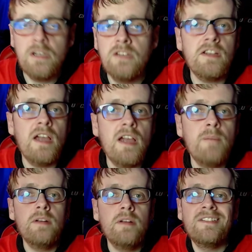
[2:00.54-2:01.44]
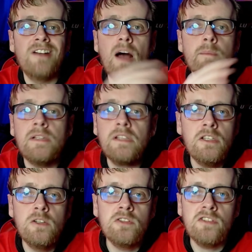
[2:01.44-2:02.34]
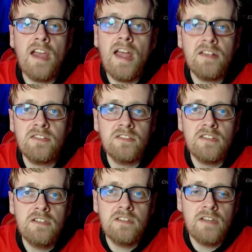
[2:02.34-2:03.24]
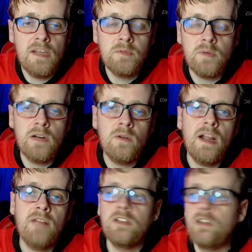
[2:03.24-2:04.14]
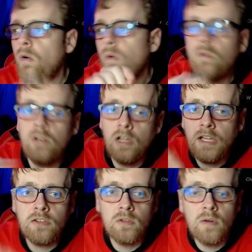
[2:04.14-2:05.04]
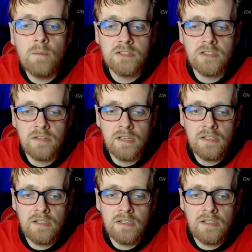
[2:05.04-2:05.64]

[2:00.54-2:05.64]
because I put commonly used tasks into them so I don't have to go click through a bunch of